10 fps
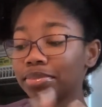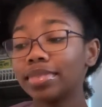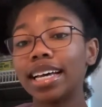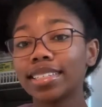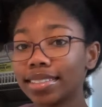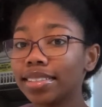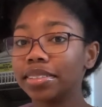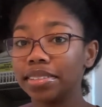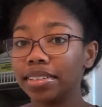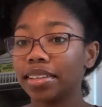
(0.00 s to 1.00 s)
that's the
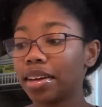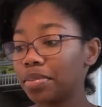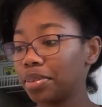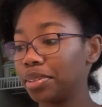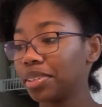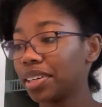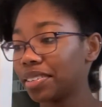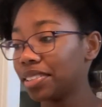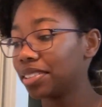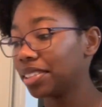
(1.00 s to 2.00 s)
good life when you don't
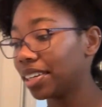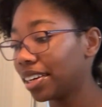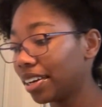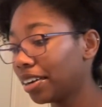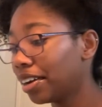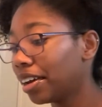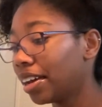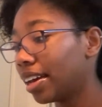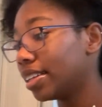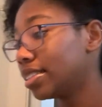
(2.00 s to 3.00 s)
have to do your hair.
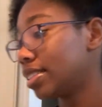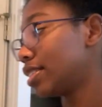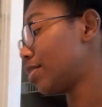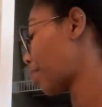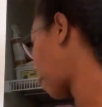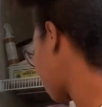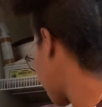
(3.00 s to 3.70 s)
At least it is for me.